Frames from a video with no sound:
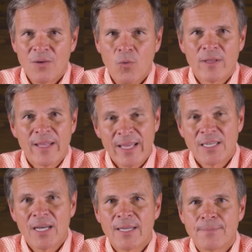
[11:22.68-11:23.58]
what they had
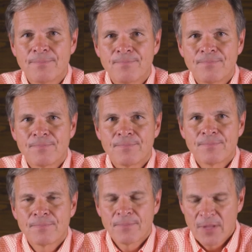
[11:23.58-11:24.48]
done.
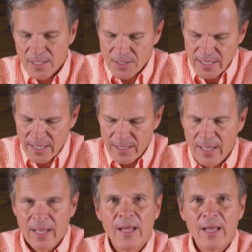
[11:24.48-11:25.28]
See,